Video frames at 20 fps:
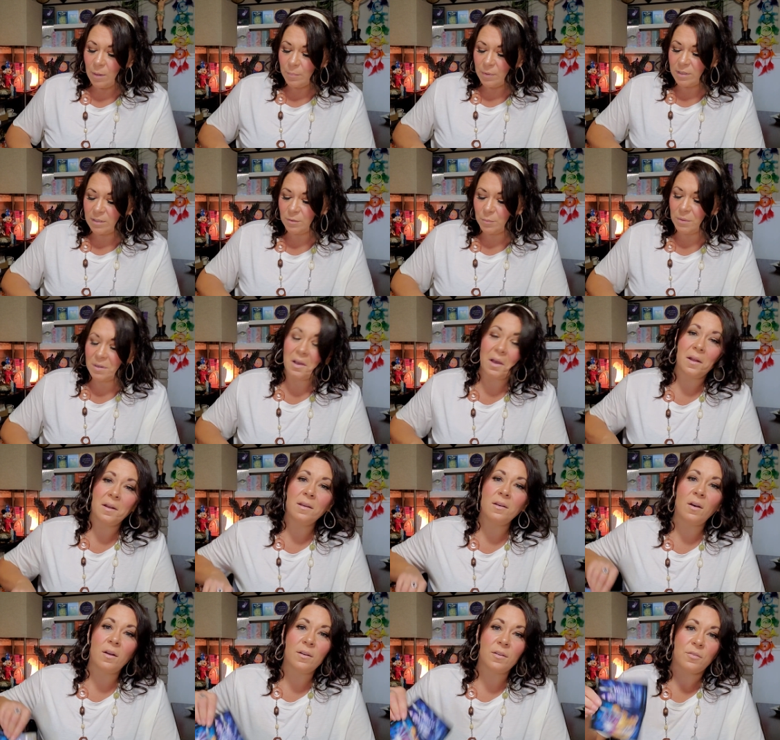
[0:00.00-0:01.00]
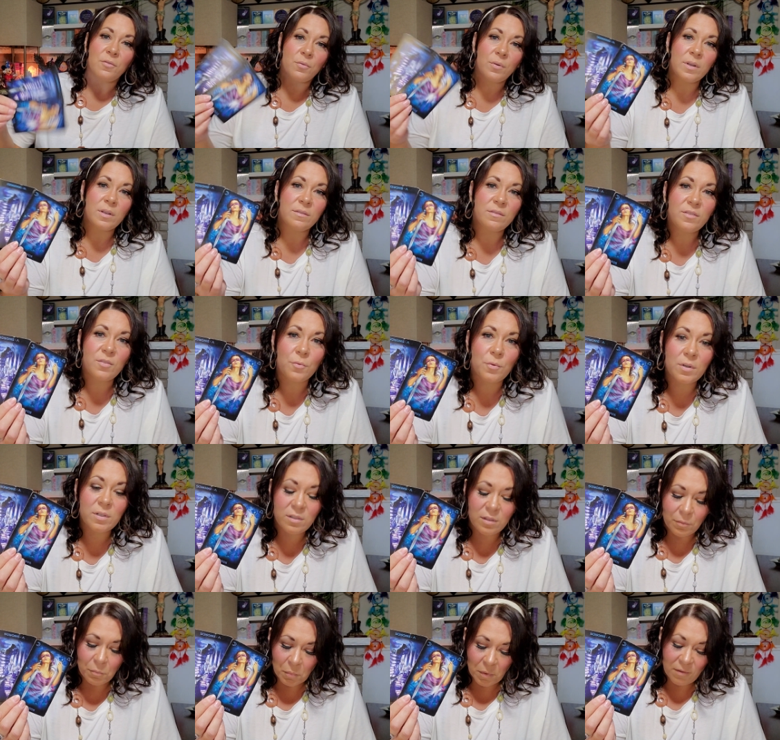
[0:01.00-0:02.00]
Because we kind of got a Three of
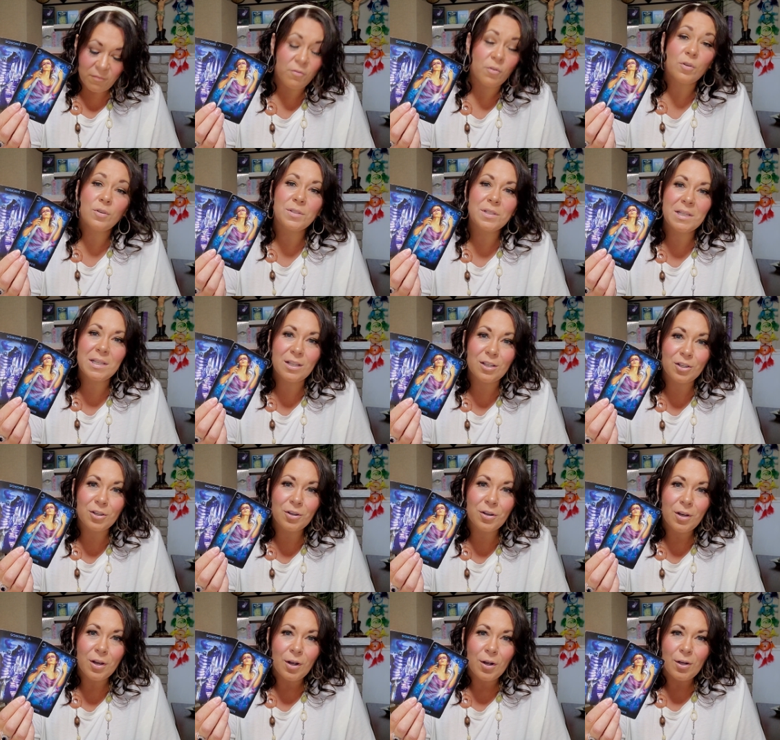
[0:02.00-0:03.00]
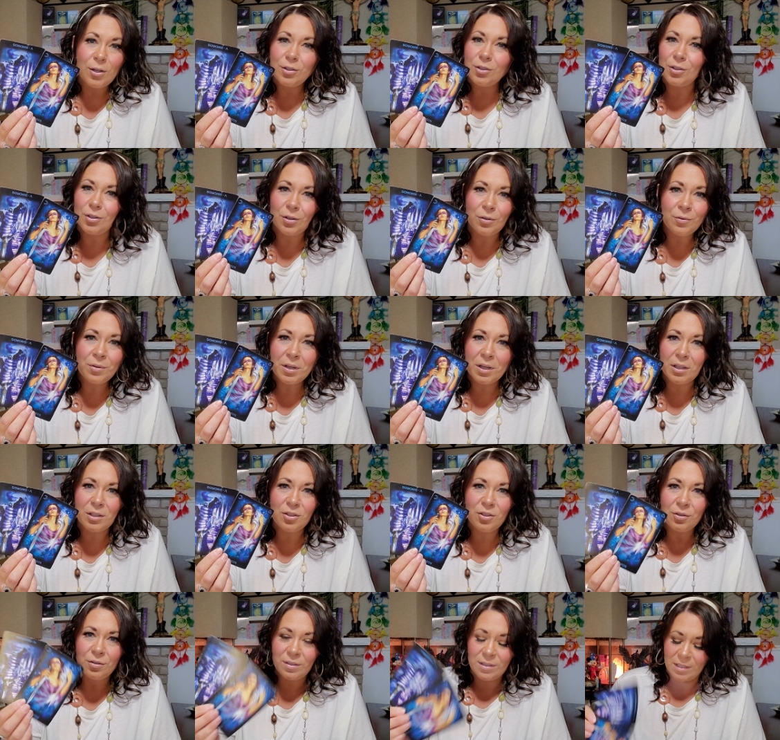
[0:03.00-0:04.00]
Swords in reversed here. So don't
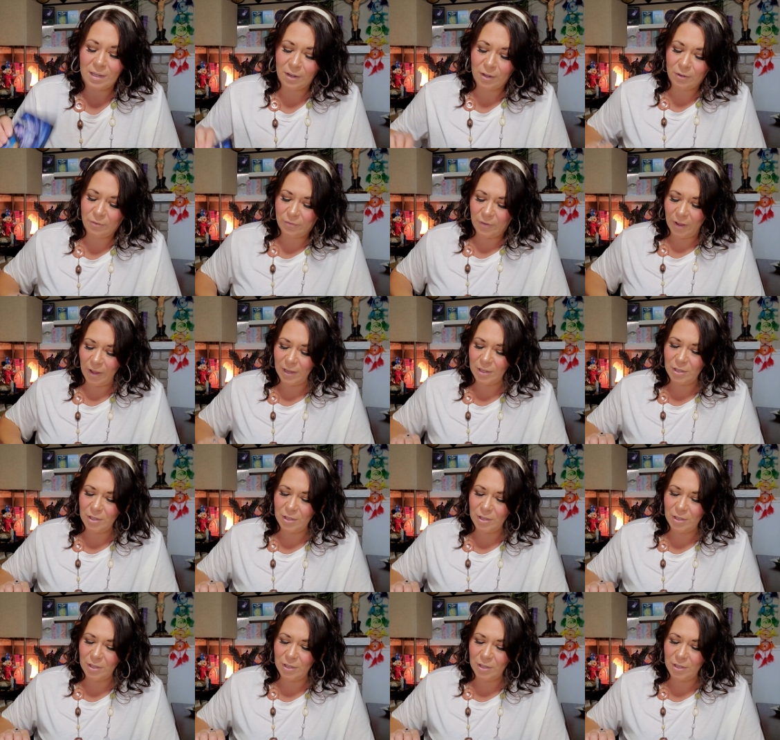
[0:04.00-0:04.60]
kid yourself. Uh,